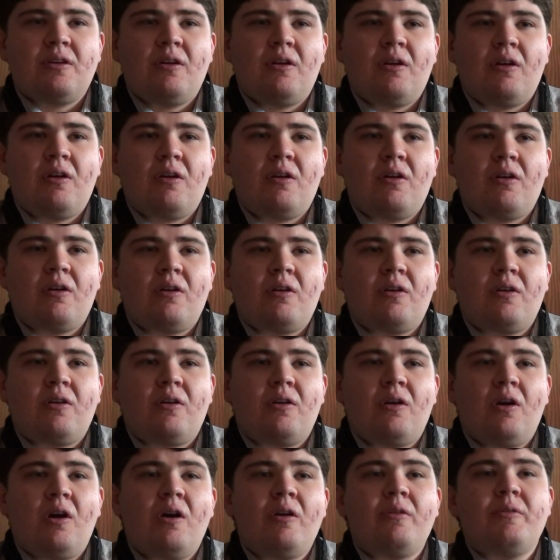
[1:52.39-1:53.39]

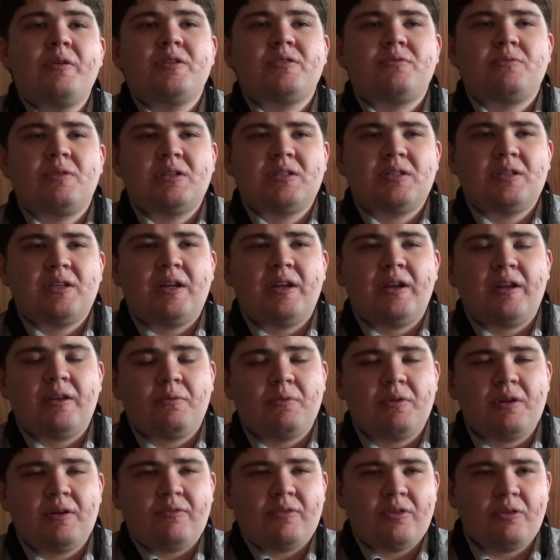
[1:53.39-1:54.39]
are always resonating
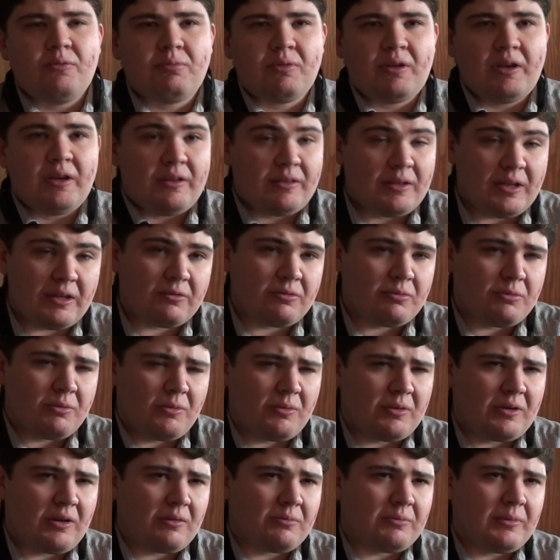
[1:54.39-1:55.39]
whenever you play, and that's what we
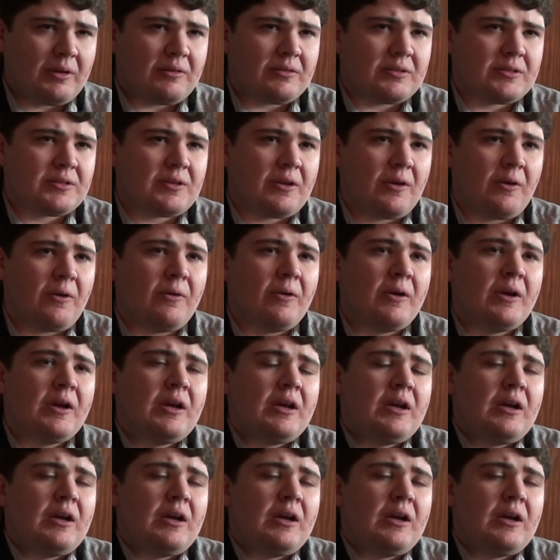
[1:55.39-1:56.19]
were talking about. So,